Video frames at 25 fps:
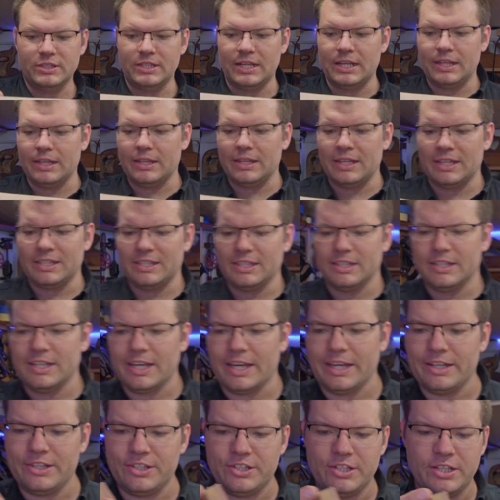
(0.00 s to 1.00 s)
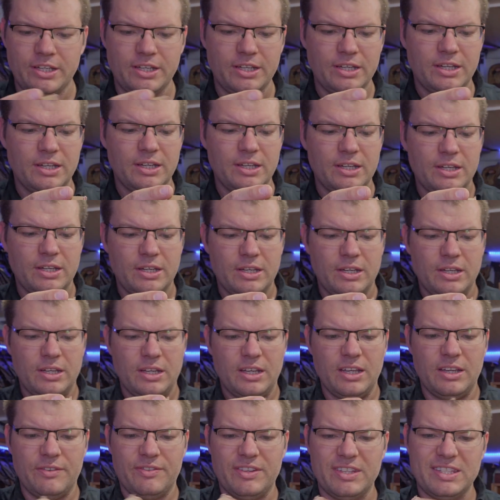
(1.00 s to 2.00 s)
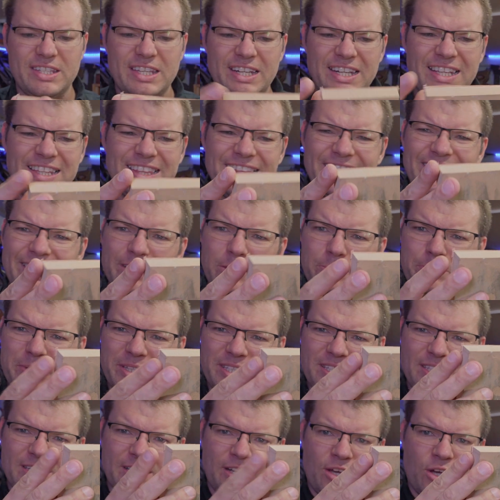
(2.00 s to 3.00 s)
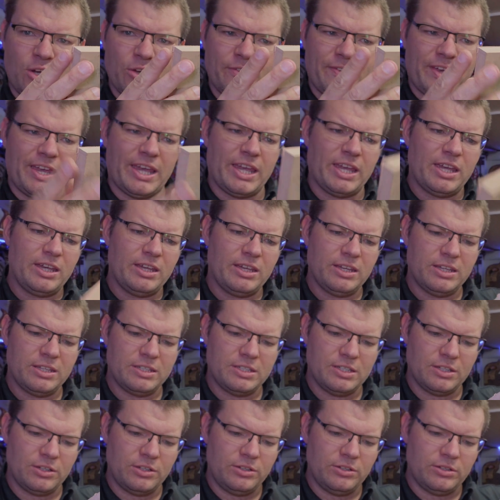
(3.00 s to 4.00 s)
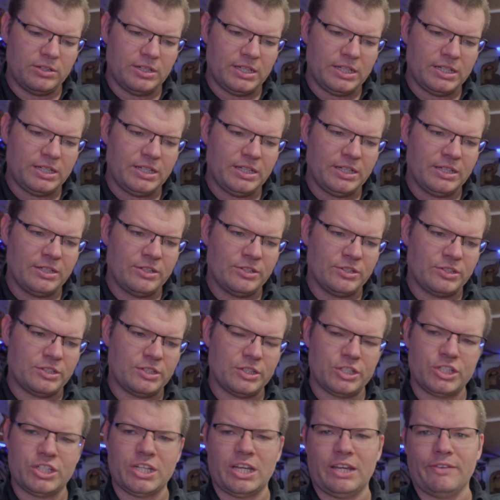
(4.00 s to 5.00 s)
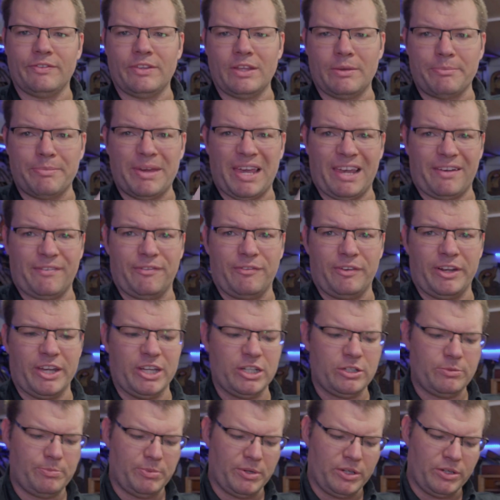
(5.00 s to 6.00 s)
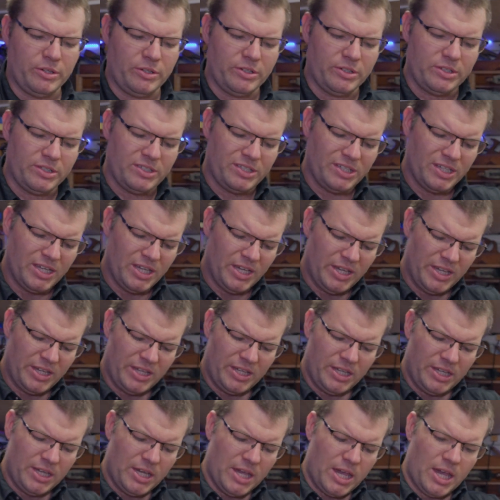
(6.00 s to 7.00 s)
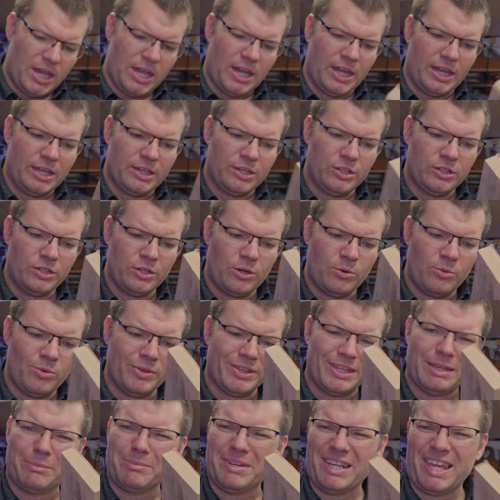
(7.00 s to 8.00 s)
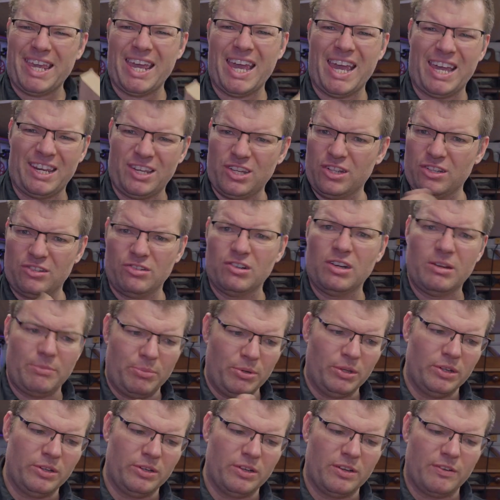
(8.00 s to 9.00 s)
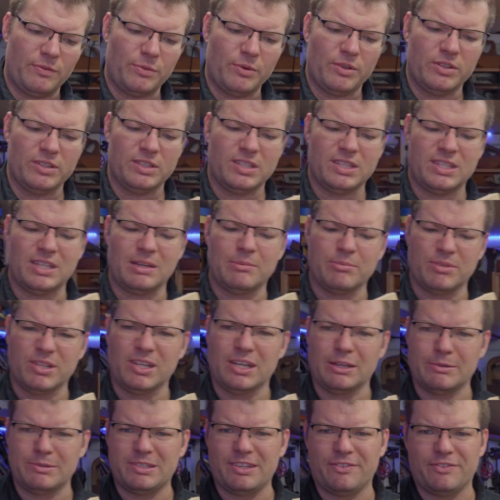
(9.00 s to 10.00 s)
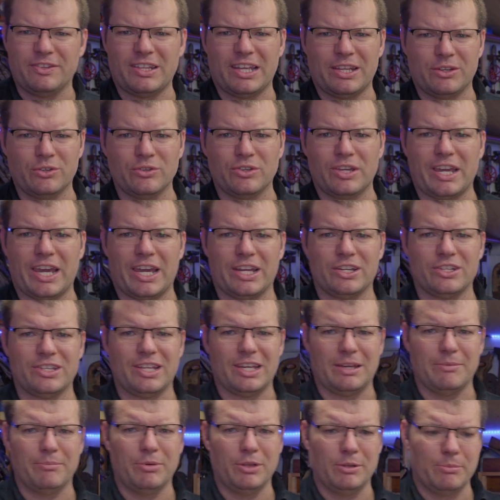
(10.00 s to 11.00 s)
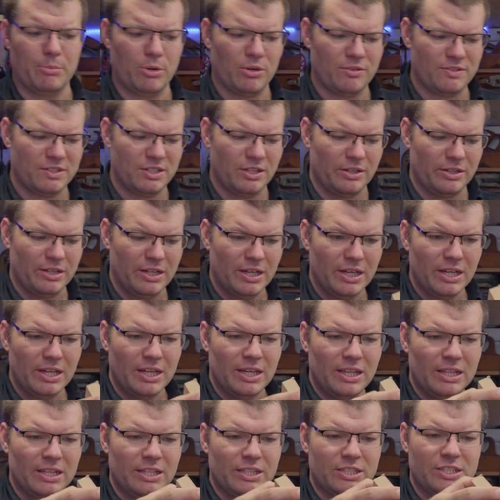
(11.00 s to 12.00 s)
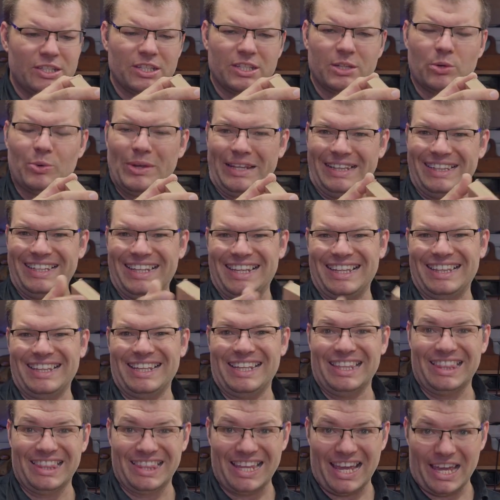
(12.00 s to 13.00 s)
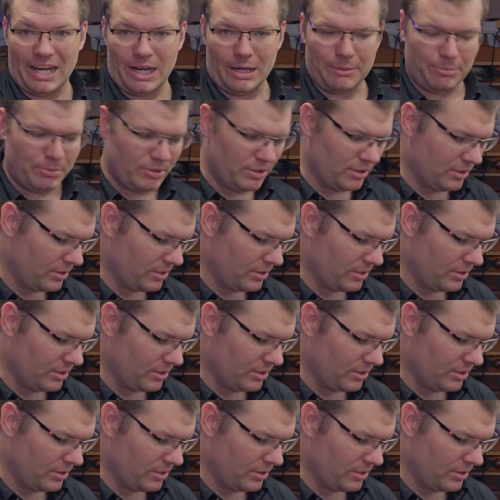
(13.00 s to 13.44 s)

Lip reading: now that that's attached, if there's any little bits that are overhanging, it's a good idea just to shave them back flush, because you don't want them to catch and try and pull it off, because sometimes if they do catch, they can pull them off. So let's just quickly clean that up.